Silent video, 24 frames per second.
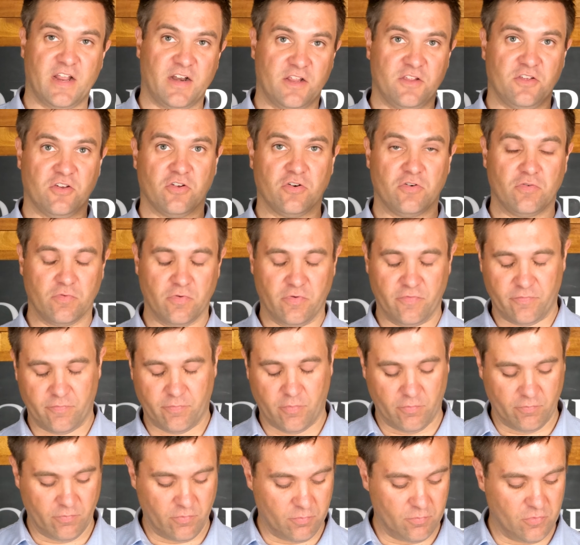and you can
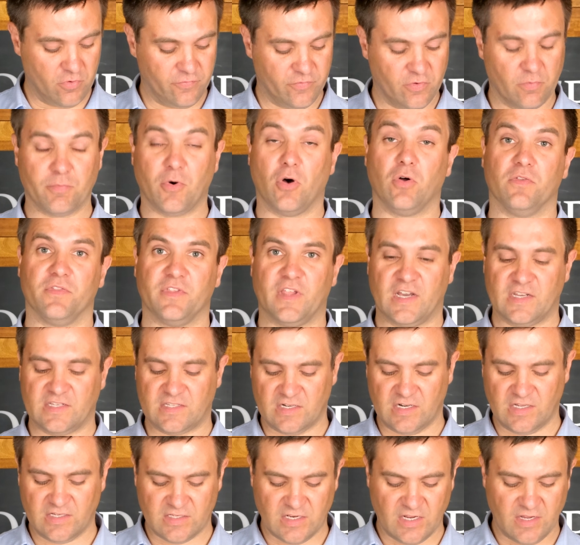remove your bolt nice
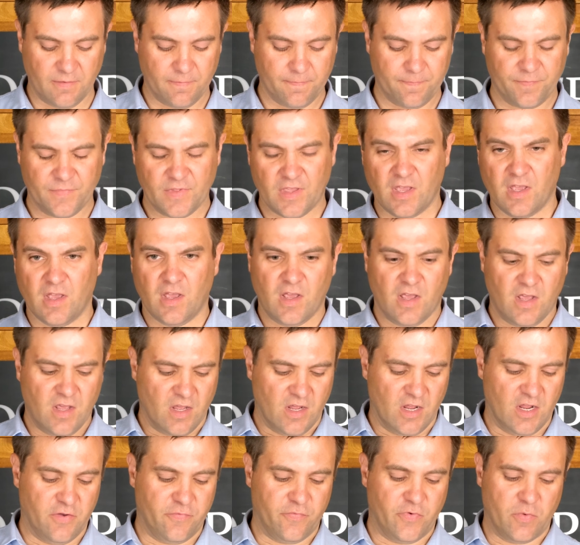and easily.
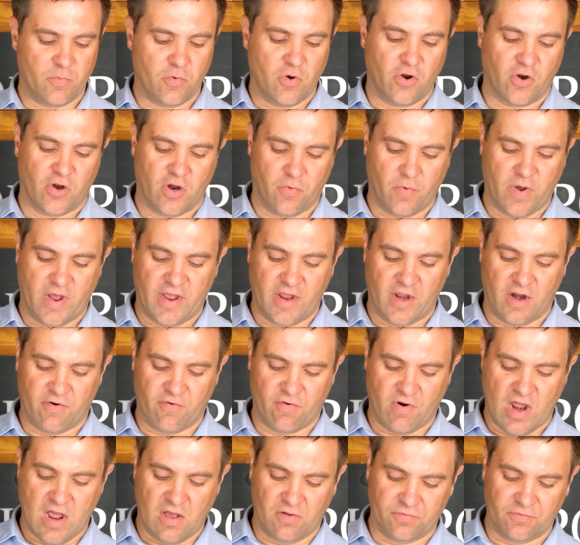If we work our way around